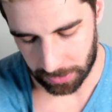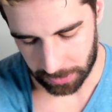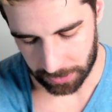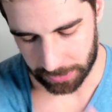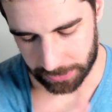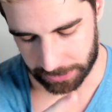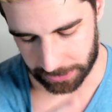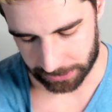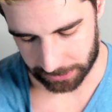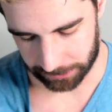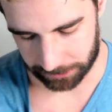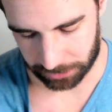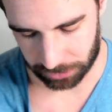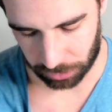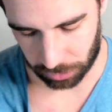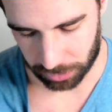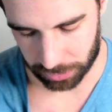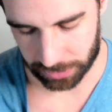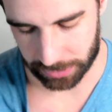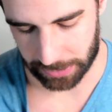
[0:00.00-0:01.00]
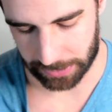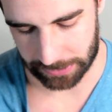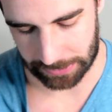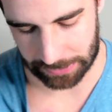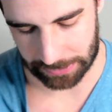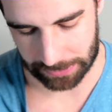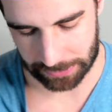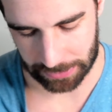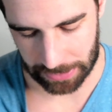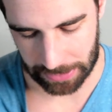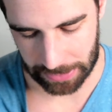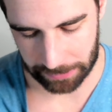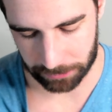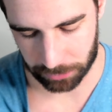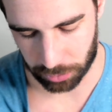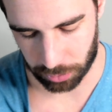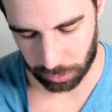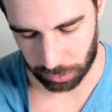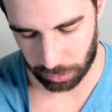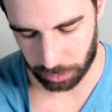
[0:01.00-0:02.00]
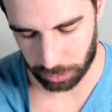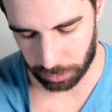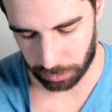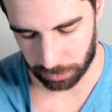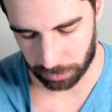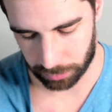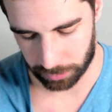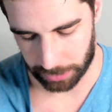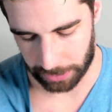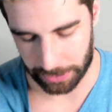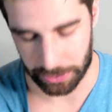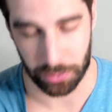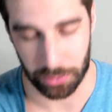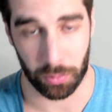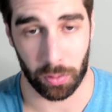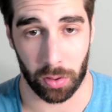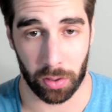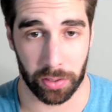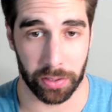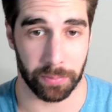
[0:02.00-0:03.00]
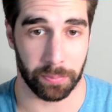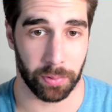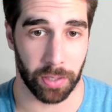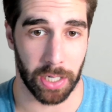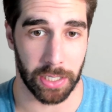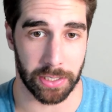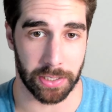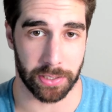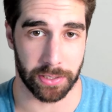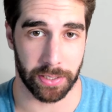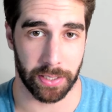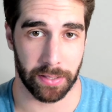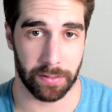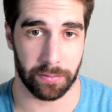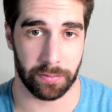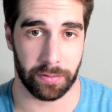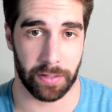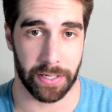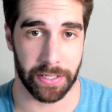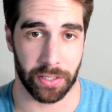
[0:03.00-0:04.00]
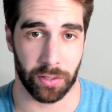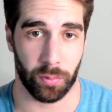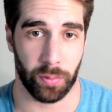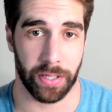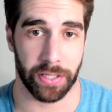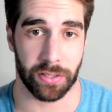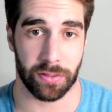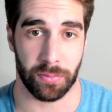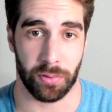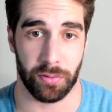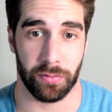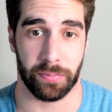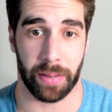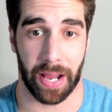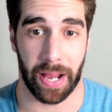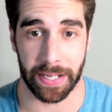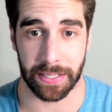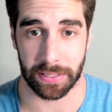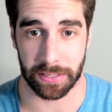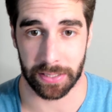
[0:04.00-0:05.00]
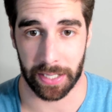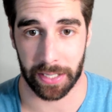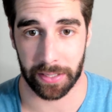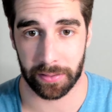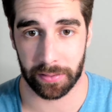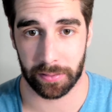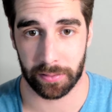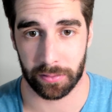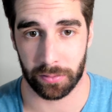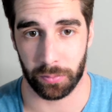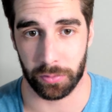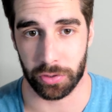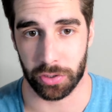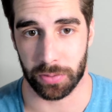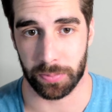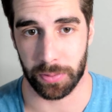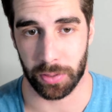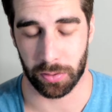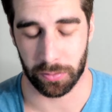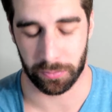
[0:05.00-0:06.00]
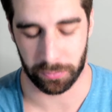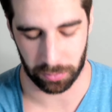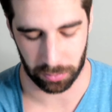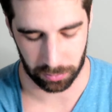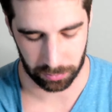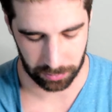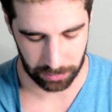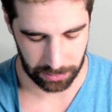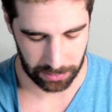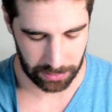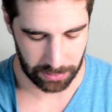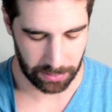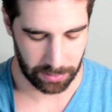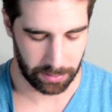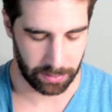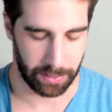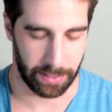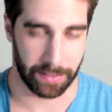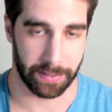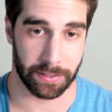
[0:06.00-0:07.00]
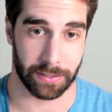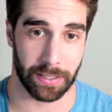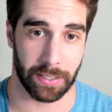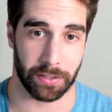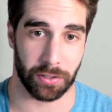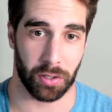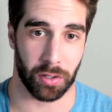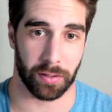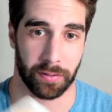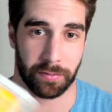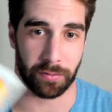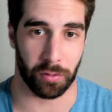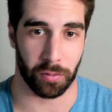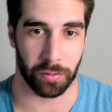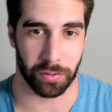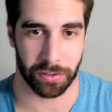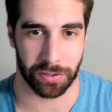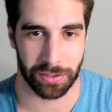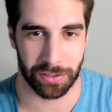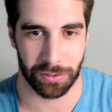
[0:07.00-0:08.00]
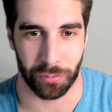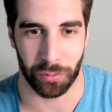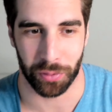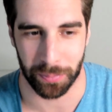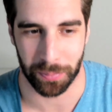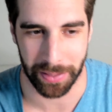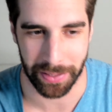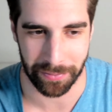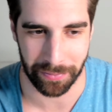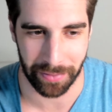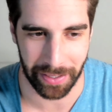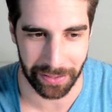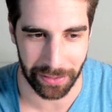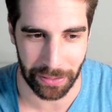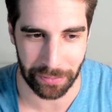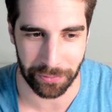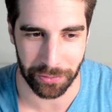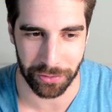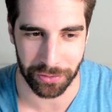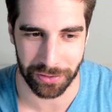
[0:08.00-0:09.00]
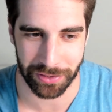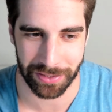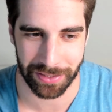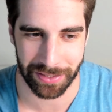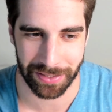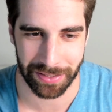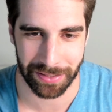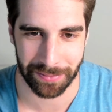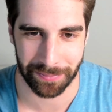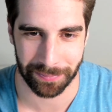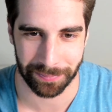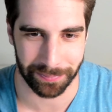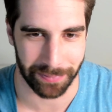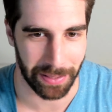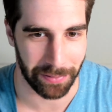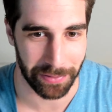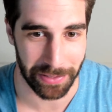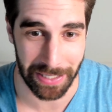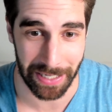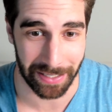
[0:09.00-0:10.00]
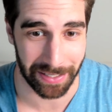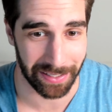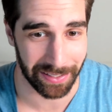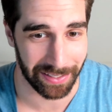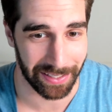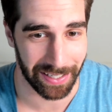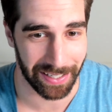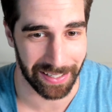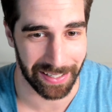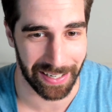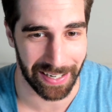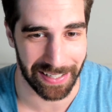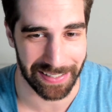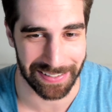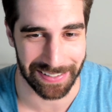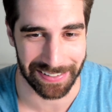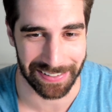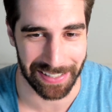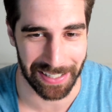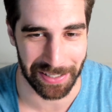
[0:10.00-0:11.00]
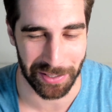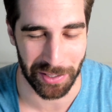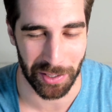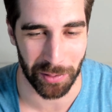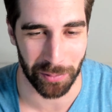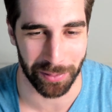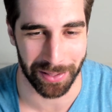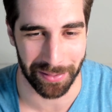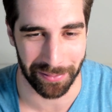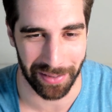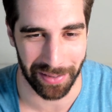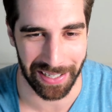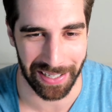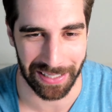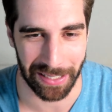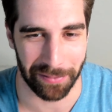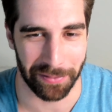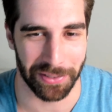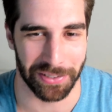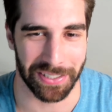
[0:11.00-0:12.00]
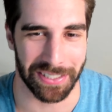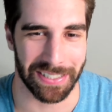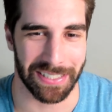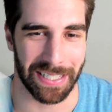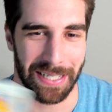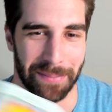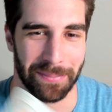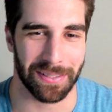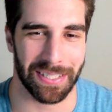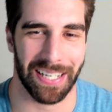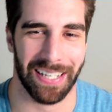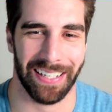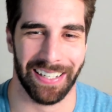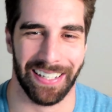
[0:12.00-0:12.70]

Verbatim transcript: Six of Swords says it's time to, and you are on the process of finding a way to move past that, which is beautiful. And the Sun card, of course, with my Divine Lovers. Every deck I get, it has the Sun card with the Divine Lovers, it seems.